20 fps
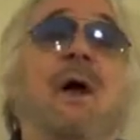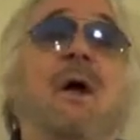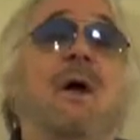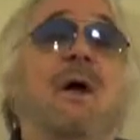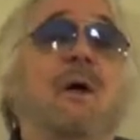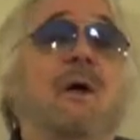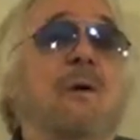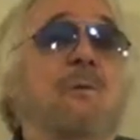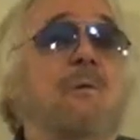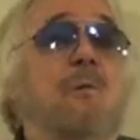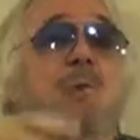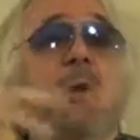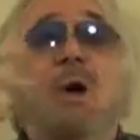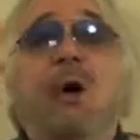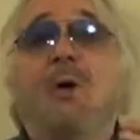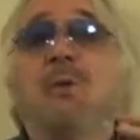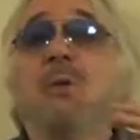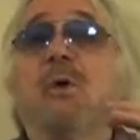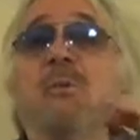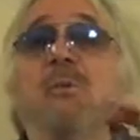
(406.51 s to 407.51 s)

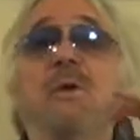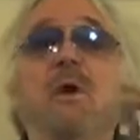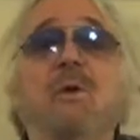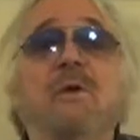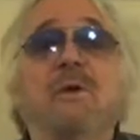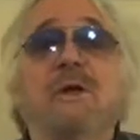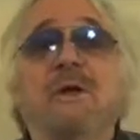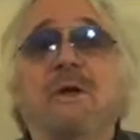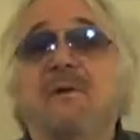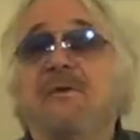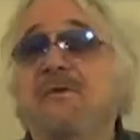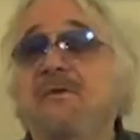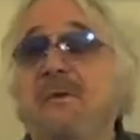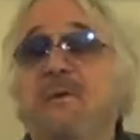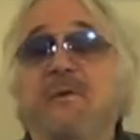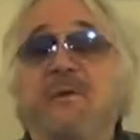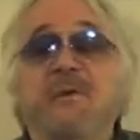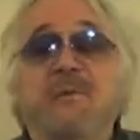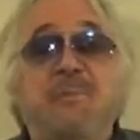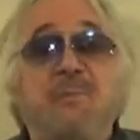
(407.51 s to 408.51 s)
while we're molding
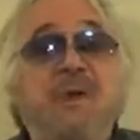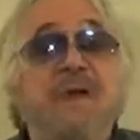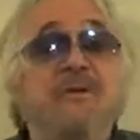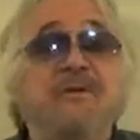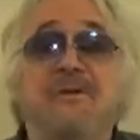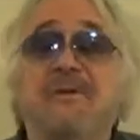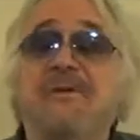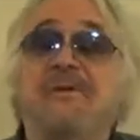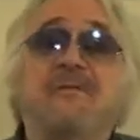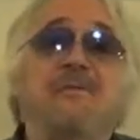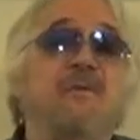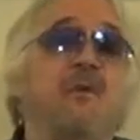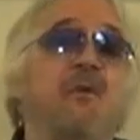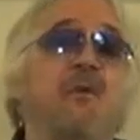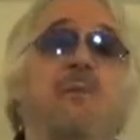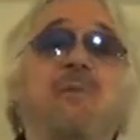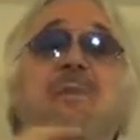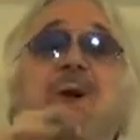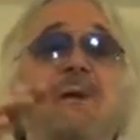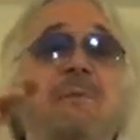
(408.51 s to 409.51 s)
some of the pieces,
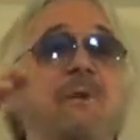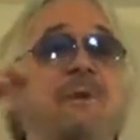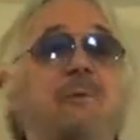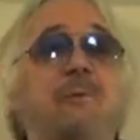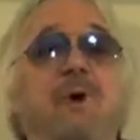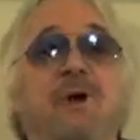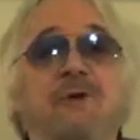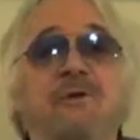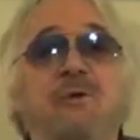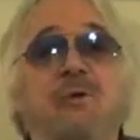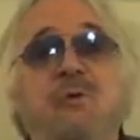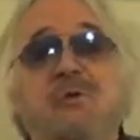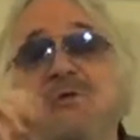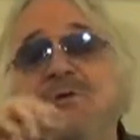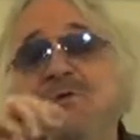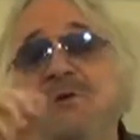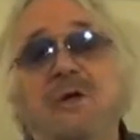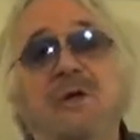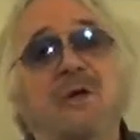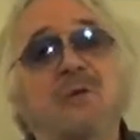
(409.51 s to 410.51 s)
or maybe right
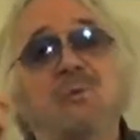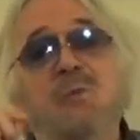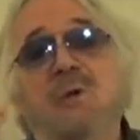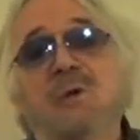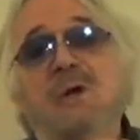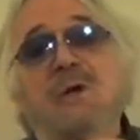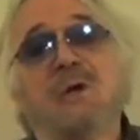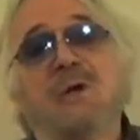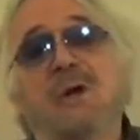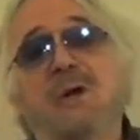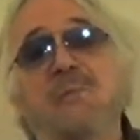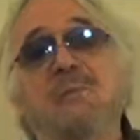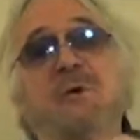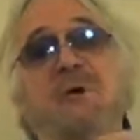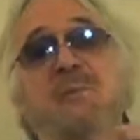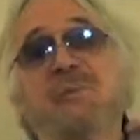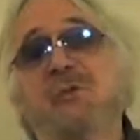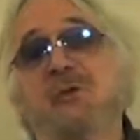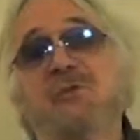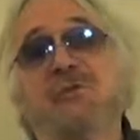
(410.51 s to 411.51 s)
towards the end when I'm
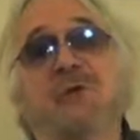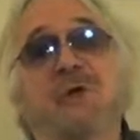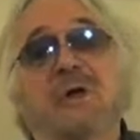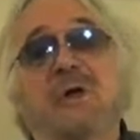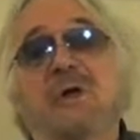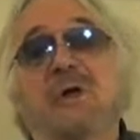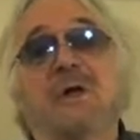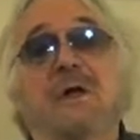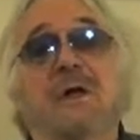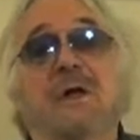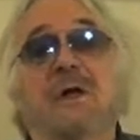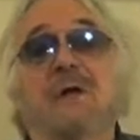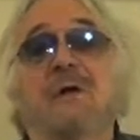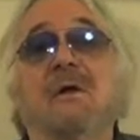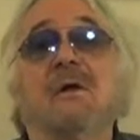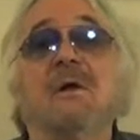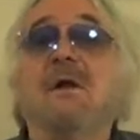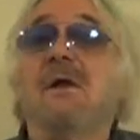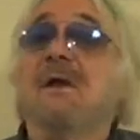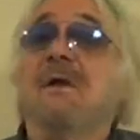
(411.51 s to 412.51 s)
airbrushing it again.
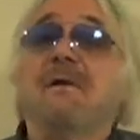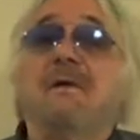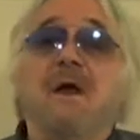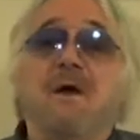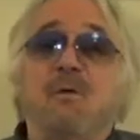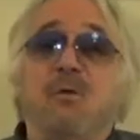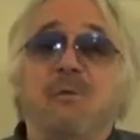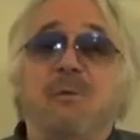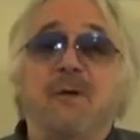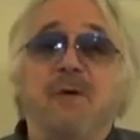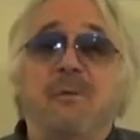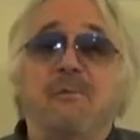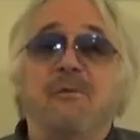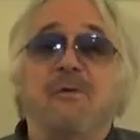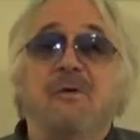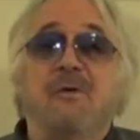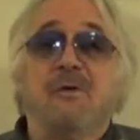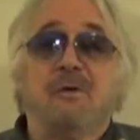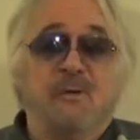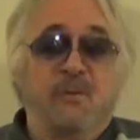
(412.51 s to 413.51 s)
That will be up
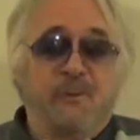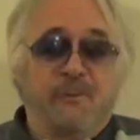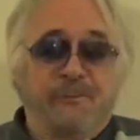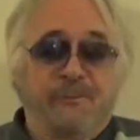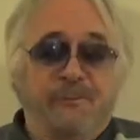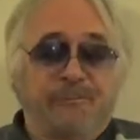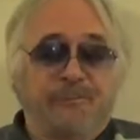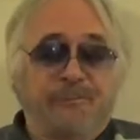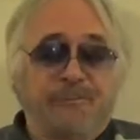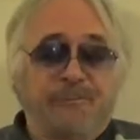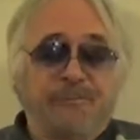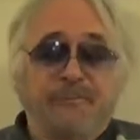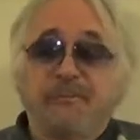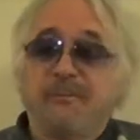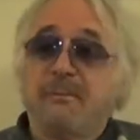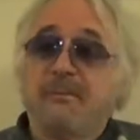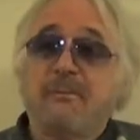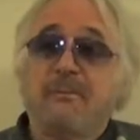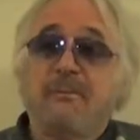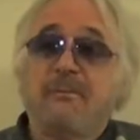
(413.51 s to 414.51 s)
to you.
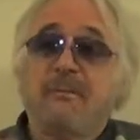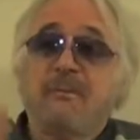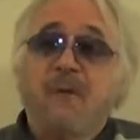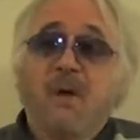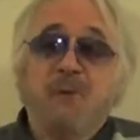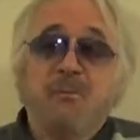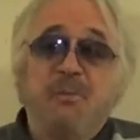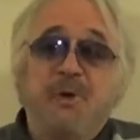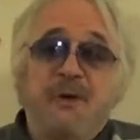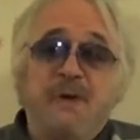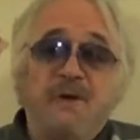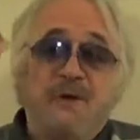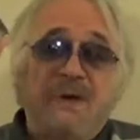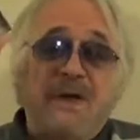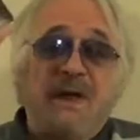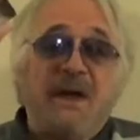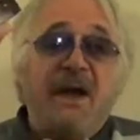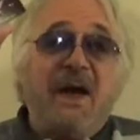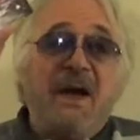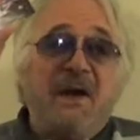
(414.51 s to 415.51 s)
But you
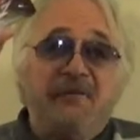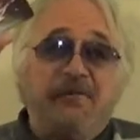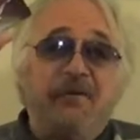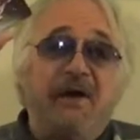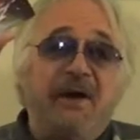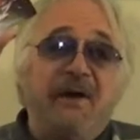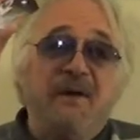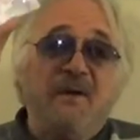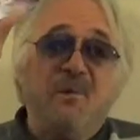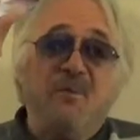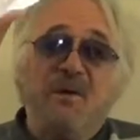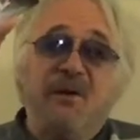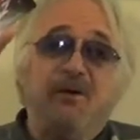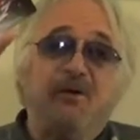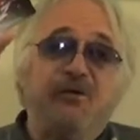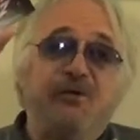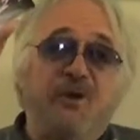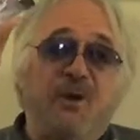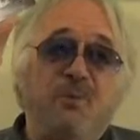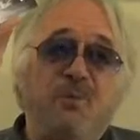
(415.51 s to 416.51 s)
get a half day at the
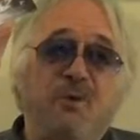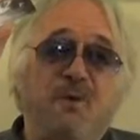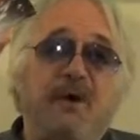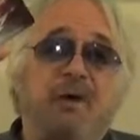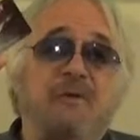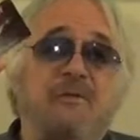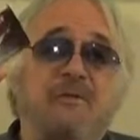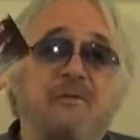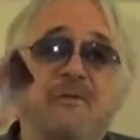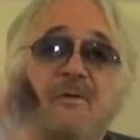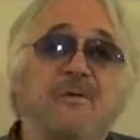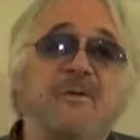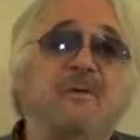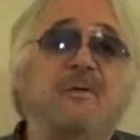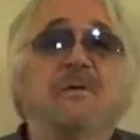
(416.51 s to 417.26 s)
model shop with us.